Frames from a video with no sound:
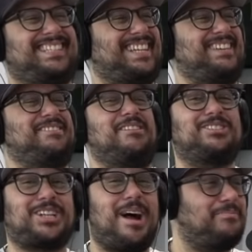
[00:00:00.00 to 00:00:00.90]
I'll, like you go
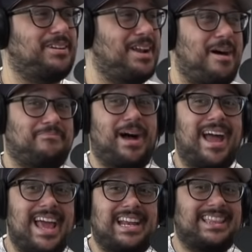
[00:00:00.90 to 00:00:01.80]
shopping to not buy
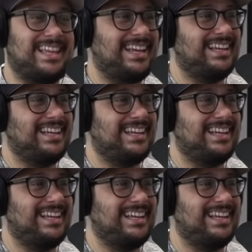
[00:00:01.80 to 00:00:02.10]
anything.